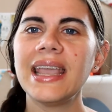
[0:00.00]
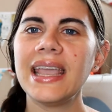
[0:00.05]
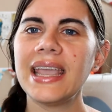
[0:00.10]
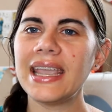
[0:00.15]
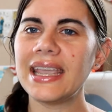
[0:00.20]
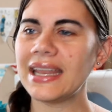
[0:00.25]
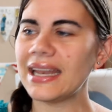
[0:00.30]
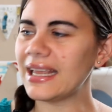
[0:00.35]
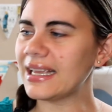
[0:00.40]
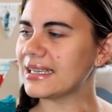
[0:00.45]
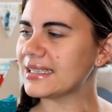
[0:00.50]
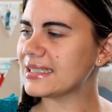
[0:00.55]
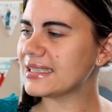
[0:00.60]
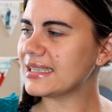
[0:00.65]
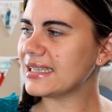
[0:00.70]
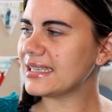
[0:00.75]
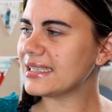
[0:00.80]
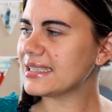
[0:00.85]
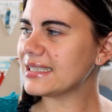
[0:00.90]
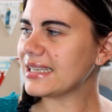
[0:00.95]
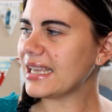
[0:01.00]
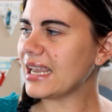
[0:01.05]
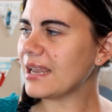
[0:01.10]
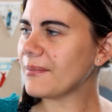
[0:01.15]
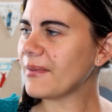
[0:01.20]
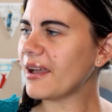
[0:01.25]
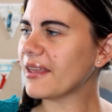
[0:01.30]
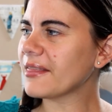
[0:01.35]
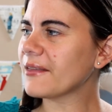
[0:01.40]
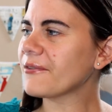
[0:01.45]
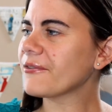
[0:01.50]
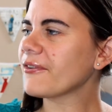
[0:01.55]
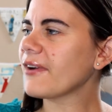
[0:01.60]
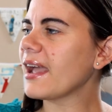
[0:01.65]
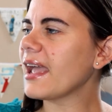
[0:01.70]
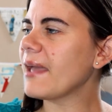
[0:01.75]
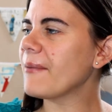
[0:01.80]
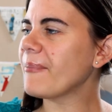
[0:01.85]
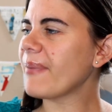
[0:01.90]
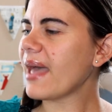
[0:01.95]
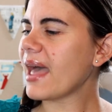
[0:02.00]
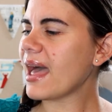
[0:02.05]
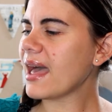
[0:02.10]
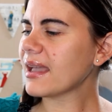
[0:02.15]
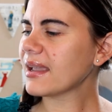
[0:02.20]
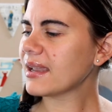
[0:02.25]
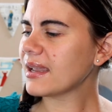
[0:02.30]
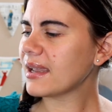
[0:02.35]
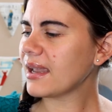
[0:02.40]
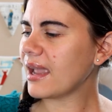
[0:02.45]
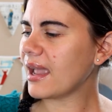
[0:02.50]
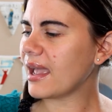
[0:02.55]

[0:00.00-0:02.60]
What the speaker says: It is the same on the front and back,